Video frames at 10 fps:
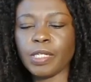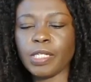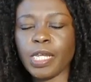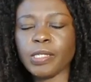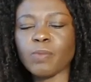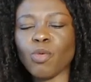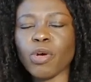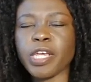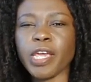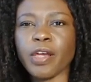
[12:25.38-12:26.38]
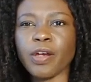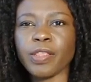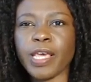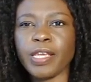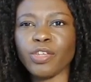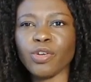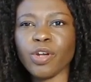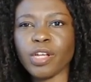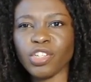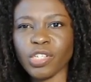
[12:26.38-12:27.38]
takes more care that you're
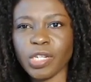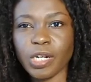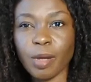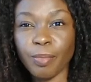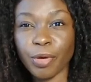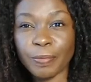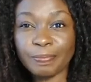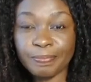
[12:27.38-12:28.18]
not just a number.